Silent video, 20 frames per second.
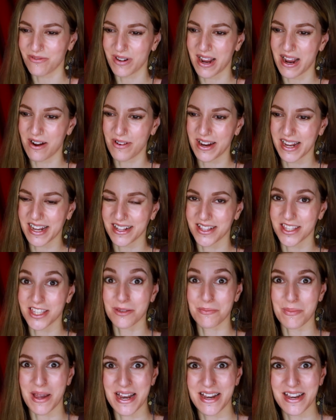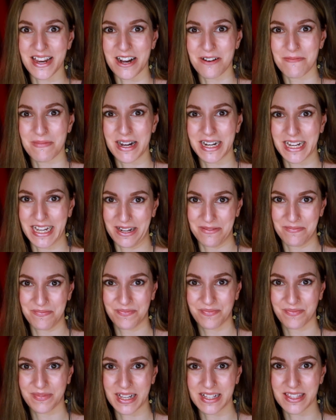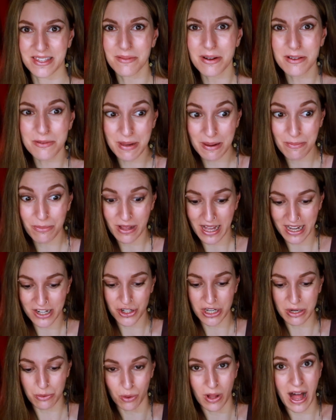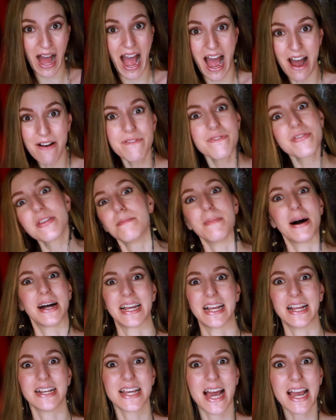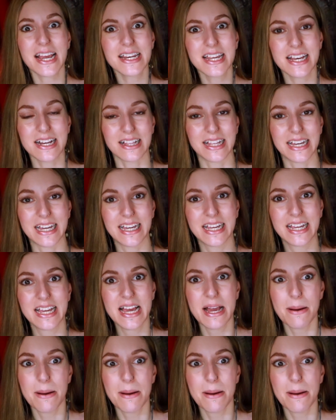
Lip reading: where we can spend our money? And sometimes people actually will have the money technically,